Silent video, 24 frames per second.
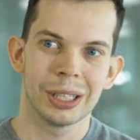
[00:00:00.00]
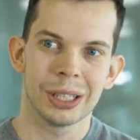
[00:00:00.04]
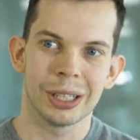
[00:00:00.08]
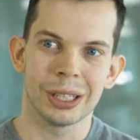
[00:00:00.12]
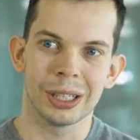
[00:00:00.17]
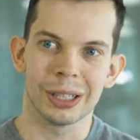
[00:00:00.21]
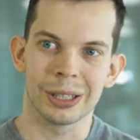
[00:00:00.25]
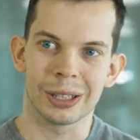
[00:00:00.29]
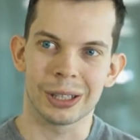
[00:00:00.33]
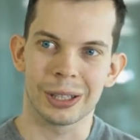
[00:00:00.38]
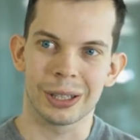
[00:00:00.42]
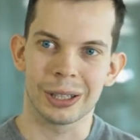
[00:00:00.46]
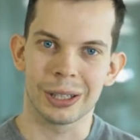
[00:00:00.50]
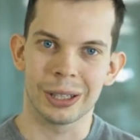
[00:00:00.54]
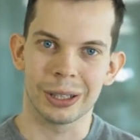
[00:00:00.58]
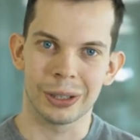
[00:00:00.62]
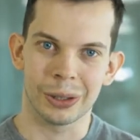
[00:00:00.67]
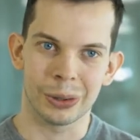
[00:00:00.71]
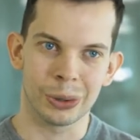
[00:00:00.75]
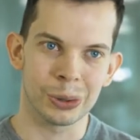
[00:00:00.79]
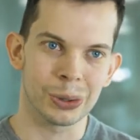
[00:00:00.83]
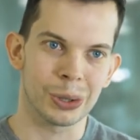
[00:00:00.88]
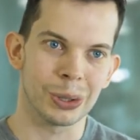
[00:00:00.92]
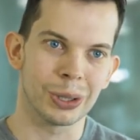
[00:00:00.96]
It
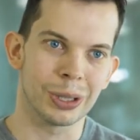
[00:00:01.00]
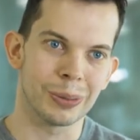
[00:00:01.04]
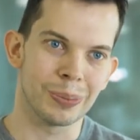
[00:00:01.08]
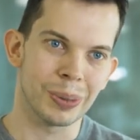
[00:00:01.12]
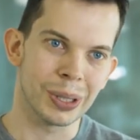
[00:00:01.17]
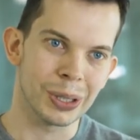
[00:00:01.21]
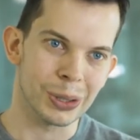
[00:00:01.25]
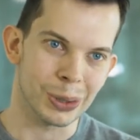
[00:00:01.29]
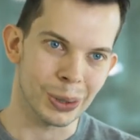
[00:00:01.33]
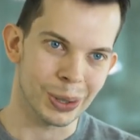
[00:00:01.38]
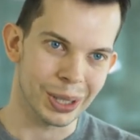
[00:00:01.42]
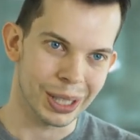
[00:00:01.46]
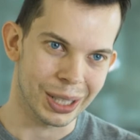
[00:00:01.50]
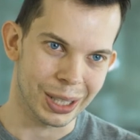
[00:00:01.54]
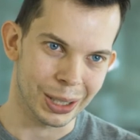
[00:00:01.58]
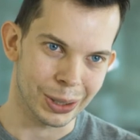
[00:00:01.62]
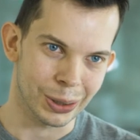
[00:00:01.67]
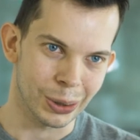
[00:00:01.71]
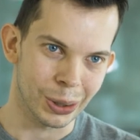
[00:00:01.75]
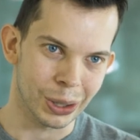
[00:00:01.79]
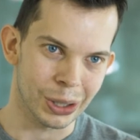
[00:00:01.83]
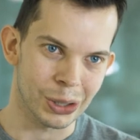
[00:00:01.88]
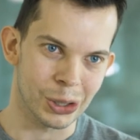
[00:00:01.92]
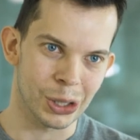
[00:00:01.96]
also depends on the
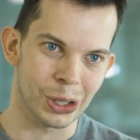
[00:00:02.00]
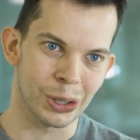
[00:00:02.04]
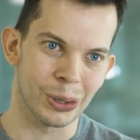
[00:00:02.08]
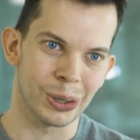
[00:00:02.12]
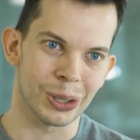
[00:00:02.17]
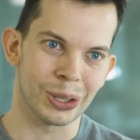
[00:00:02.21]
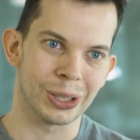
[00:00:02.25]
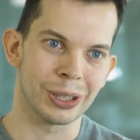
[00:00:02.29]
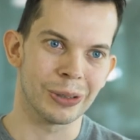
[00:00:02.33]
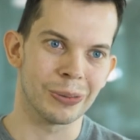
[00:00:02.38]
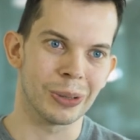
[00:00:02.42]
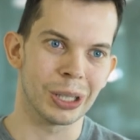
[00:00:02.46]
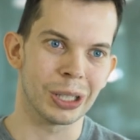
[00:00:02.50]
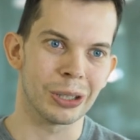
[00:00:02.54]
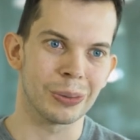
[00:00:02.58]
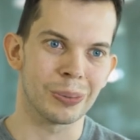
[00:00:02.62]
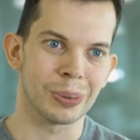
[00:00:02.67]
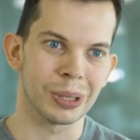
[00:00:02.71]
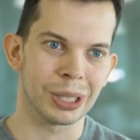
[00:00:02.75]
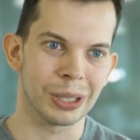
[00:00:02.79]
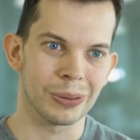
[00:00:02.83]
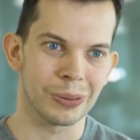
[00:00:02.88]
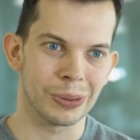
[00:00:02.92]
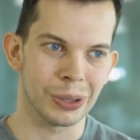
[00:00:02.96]
technology you are
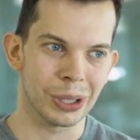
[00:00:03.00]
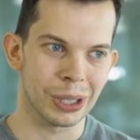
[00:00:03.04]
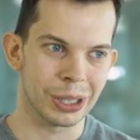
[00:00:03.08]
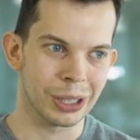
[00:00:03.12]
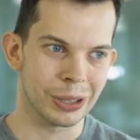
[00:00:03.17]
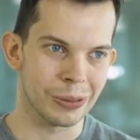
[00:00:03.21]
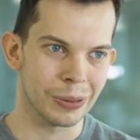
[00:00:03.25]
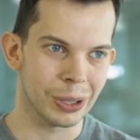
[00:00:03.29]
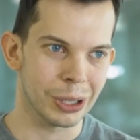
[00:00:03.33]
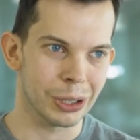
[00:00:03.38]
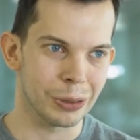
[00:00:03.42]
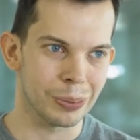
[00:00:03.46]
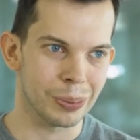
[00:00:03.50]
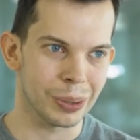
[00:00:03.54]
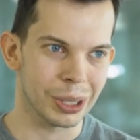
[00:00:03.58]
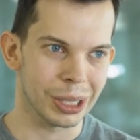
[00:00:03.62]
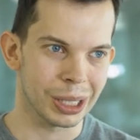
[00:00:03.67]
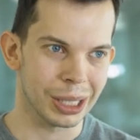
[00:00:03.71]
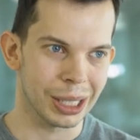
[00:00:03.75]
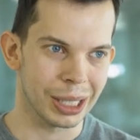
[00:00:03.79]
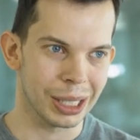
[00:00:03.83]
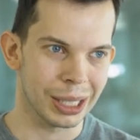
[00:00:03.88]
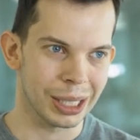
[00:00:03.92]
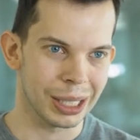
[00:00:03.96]
developing. If you are
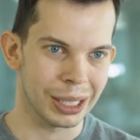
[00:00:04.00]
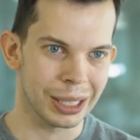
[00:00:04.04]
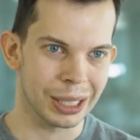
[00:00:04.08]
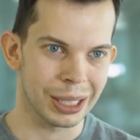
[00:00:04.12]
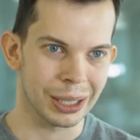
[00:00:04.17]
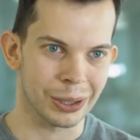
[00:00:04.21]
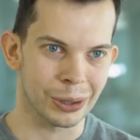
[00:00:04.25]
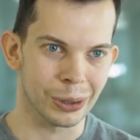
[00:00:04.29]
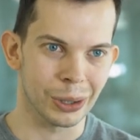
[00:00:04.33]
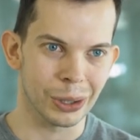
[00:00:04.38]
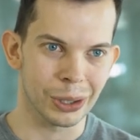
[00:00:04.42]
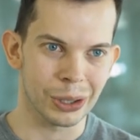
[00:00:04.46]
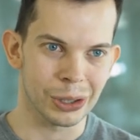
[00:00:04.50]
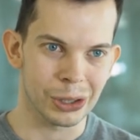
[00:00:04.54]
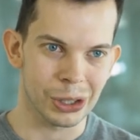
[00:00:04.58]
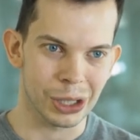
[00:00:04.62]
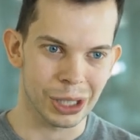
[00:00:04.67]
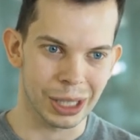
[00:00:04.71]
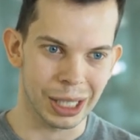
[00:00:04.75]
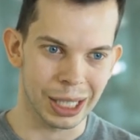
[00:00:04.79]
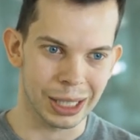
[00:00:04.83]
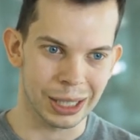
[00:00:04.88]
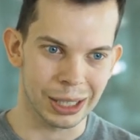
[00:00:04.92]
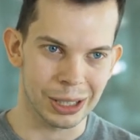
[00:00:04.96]
developing a technology
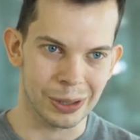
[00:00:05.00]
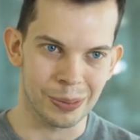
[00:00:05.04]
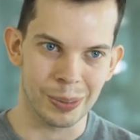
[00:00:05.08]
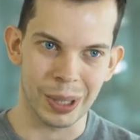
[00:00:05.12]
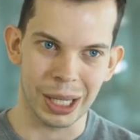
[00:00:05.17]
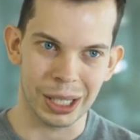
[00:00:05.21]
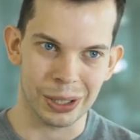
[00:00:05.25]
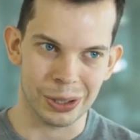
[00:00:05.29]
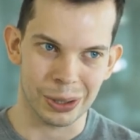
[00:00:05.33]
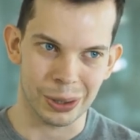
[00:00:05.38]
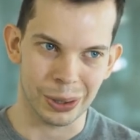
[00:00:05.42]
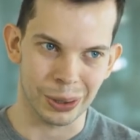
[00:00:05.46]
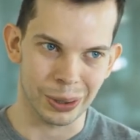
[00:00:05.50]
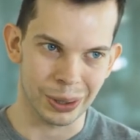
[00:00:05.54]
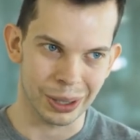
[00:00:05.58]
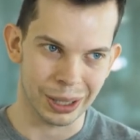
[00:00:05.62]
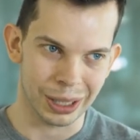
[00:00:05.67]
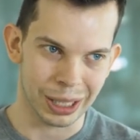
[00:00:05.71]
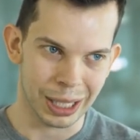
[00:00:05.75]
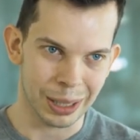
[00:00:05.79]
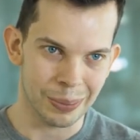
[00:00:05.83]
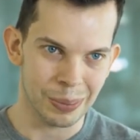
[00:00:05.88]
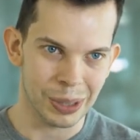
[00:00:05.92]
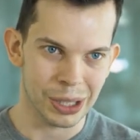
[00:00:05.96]
that is based on
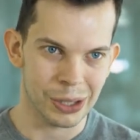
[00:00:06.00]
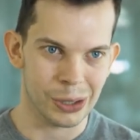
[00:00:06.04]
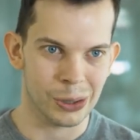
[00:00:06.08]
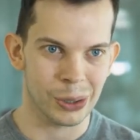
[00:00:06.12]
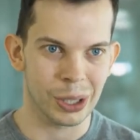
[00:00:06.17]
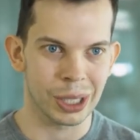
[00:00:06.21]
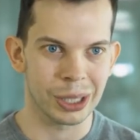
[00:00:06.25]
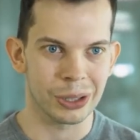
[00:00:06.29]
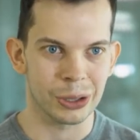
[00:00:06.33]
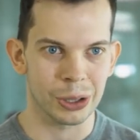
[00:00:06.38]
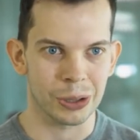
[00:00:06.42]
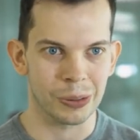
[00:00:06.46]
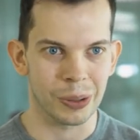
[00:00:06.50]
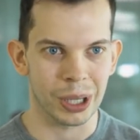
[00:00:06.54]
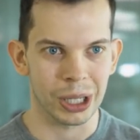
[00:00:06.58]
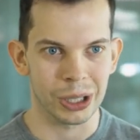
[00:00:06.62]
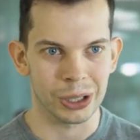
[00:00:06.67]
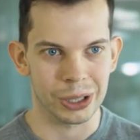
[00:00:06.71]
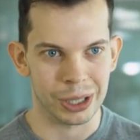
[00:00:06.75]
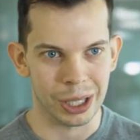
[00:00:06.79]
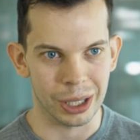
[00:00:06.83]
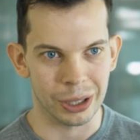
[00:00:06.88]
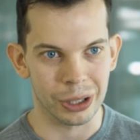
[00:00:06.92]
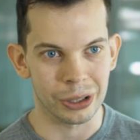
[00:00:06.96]
chemistry and
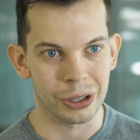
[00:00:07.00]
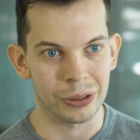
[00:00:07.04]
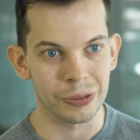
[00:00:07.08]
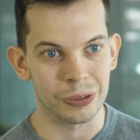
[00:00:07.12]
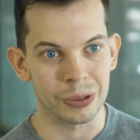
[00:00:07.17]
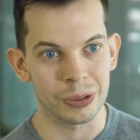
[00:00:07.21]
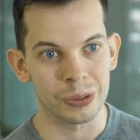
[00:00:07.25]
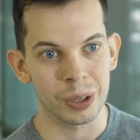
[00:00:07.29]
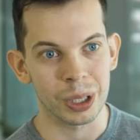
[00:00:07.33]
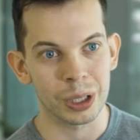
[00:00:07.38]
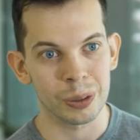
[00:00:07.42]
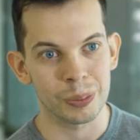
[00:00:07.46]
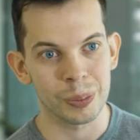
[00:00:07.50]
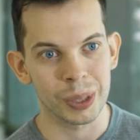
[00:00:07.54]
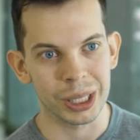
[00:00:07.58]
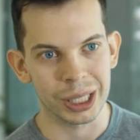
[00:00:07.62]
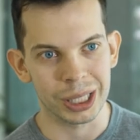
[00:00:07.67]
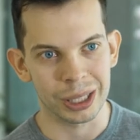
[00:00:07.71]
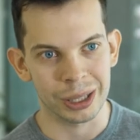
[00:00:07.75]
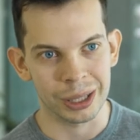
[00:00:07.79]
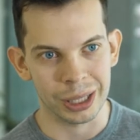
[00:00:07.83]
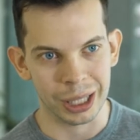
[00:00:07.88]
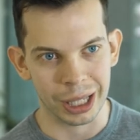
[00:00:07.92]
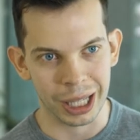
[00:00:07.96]
requires a lot of development
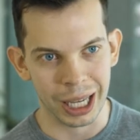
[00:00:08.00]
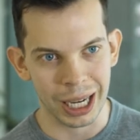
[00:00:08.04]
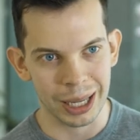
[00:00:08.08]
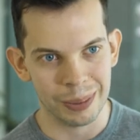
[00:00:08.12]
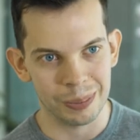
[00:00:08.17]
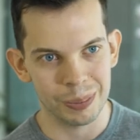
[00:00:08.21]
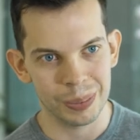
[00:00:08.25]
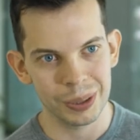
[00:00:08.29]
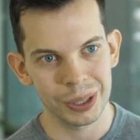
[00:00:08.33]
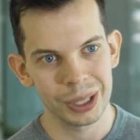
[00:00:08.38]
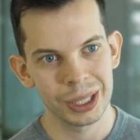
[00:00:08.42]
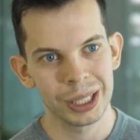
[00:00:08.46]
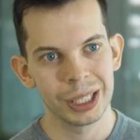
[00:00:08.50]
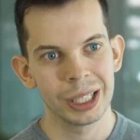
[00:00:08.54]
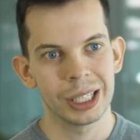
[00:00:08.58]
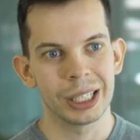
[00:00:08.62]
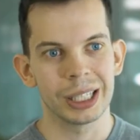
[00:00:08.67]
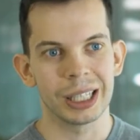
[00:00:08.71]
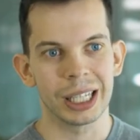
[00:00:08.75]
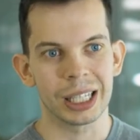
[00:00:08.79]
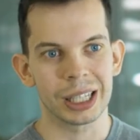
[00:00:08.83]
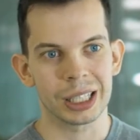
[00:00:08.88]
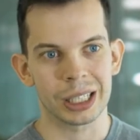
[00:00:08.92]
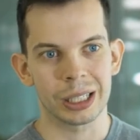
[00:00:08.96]
in the lab,
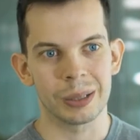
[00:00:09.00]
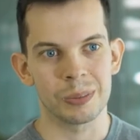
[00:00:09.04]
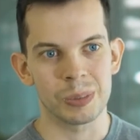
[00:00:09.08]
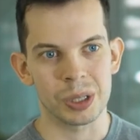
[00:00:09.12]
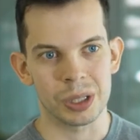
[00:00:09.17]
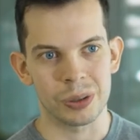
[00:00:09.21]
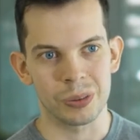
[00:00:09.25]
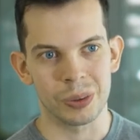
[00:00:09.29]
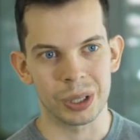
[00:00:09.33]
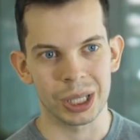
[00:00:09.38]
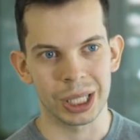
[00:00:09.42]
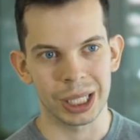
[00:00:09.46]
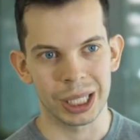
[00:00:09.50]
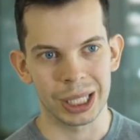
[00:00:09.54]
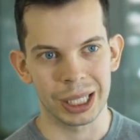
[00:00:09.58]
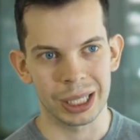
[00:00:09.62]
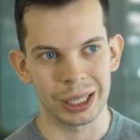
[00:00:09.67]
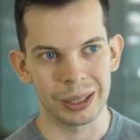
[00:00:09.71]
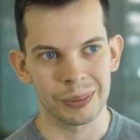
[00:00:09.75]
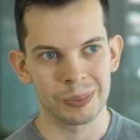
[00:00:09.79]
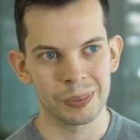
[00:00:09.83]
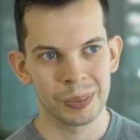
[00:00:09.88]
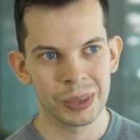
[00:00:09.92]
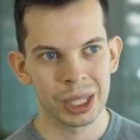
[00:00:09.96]
that comes with
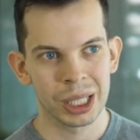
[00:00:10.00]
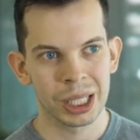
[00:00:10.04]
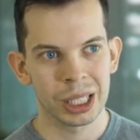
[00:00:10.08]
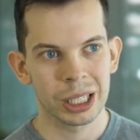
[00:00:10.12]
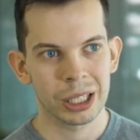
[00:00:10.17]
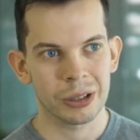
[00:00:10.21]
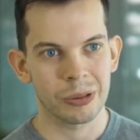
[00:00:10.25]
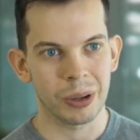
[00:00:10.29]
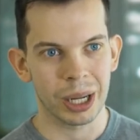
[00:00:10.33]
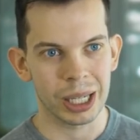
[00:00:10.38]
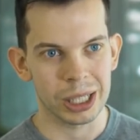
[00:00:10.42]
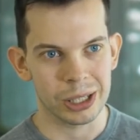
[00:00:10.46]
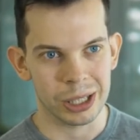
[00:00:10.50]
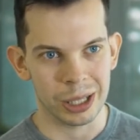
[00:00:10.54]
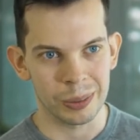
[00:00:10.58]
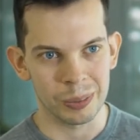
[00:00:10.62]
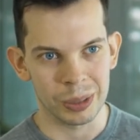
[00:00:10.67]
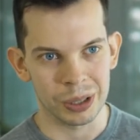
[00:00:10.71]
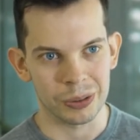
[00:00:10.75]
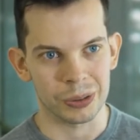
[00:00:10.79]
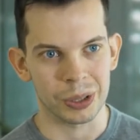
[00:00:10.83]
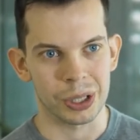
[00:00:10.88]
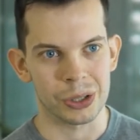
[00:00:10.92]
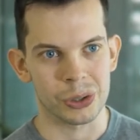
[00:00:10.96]
a, quite some
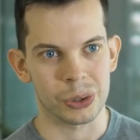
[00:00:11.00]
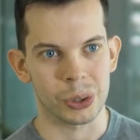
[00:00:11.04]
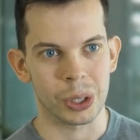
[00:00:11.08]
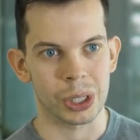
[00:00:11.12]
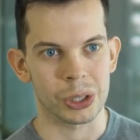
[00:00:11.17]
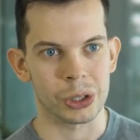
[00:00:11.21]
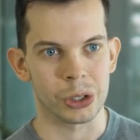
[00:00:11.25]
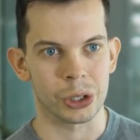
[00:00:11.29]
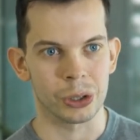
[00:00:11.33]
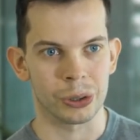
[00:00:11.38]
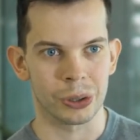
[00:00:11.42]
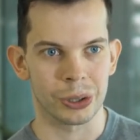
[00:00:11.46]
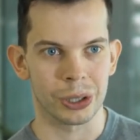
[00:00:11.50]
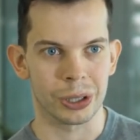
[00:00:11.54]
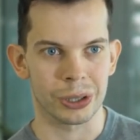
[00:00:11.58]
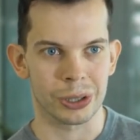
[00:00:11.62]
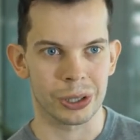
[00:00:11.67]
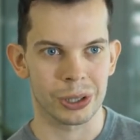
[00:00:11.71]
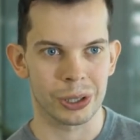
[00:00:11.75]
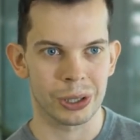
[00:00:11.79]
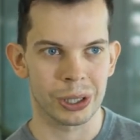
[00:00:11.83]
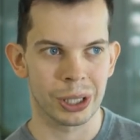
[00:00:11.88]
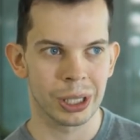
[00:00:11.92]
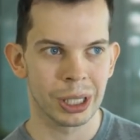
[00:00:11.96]
infrastructure
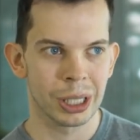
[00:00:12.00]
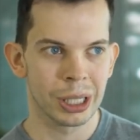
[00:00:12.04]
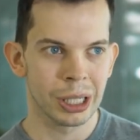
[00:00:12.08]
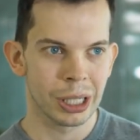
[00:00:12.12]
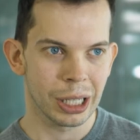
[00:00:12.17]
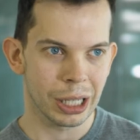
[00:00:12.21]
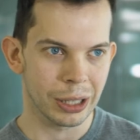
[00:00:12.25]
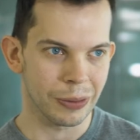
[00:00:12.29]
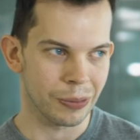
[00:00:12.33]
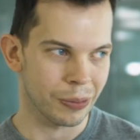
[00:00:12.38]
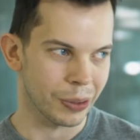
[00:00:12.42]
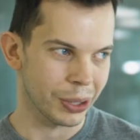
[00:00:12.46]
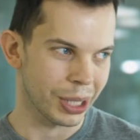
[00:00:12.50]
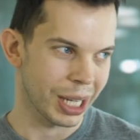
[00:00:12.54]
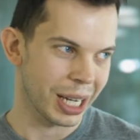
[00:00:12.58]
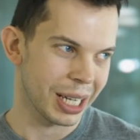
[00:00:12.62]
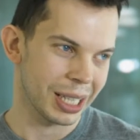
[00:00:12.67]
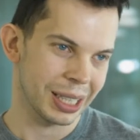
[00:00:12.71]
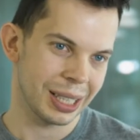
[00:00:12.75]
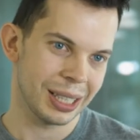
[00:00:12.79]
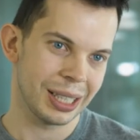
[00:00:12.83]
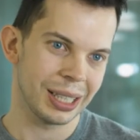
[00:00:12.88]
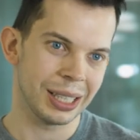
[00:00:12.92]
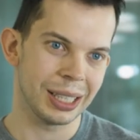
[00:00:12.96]
costs. And for
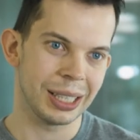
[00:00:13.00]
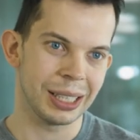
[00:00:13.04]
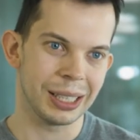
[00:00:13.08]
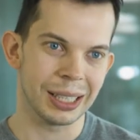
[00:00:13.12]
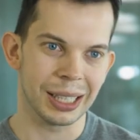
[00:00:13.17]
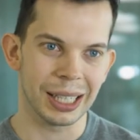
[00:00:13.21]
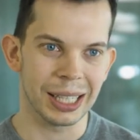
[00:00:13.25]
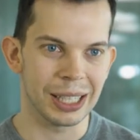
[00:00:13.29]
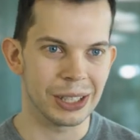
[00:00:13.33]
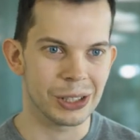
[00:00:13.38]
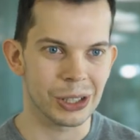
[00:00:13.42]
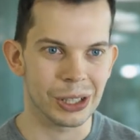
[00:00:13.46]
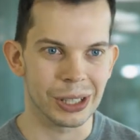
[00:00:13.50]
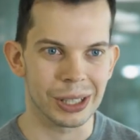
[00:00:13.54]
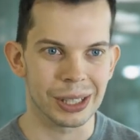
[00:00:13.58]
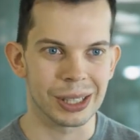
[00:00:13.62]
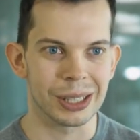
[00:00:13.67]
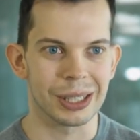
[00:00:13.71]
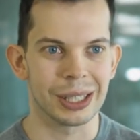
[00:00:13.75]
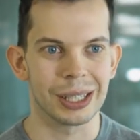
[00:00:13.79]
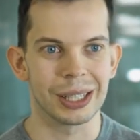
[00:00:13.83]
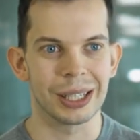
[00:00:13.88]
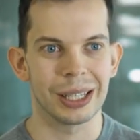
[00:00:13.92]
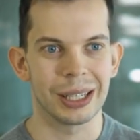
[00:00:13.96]
that, ETH
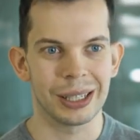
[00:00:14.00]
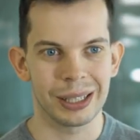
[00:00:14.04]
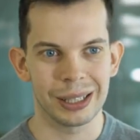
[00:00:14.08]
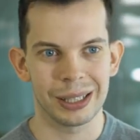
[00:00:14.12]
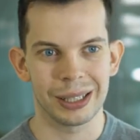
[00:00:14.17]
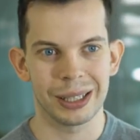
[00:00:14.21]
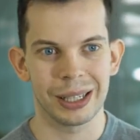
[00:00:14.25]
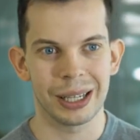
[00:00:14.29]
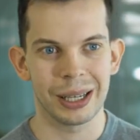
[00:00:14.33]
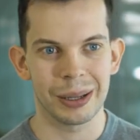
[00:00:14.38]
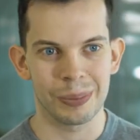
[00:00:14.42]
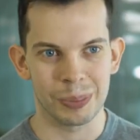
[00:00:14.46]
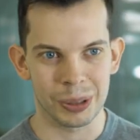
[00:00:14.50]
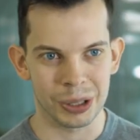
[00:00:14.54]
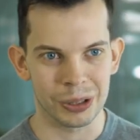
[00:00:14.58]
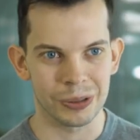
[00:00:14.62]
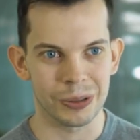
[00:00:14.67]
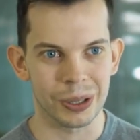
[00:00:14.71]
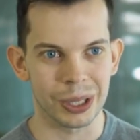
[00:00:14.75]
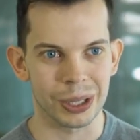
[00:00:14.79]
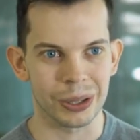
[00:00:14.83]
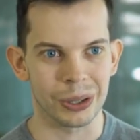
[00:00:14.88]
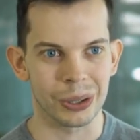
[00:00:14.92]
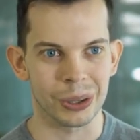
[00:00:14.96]
is a
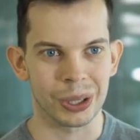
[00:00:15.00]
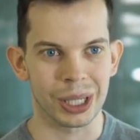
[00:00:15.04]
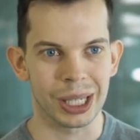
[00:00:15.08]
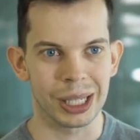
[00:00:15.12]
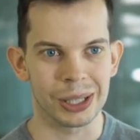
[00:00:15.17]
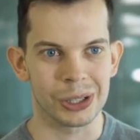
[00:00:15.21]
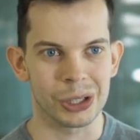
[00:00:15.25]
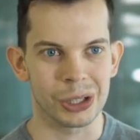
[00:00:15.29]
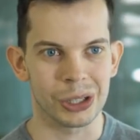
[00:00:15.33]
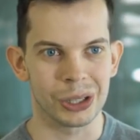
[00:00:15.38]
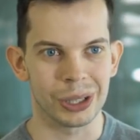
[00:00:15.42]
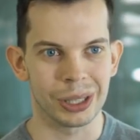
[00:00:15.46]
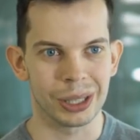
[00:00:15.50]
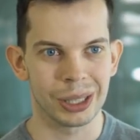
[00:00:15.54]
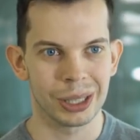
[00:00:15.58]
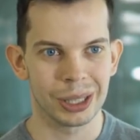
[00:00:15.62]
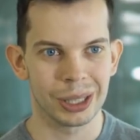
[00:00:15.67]
perfect location